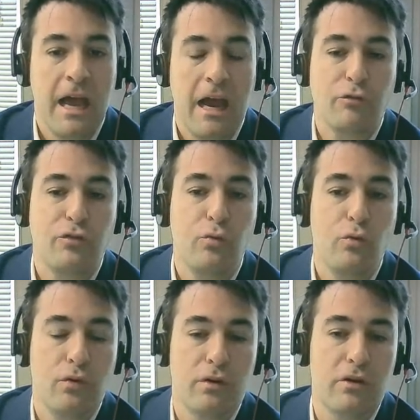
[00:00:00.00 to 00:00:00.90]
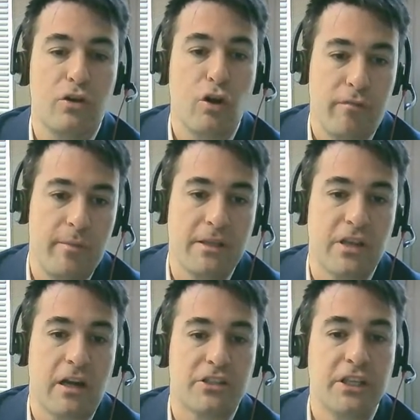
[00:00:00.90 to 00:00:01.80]
How do
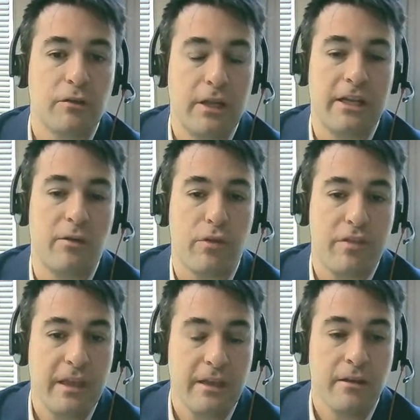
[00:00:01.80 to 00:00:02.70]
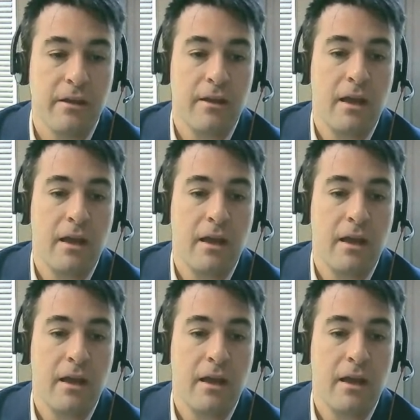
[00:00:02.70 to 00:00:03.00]
governments articulate it within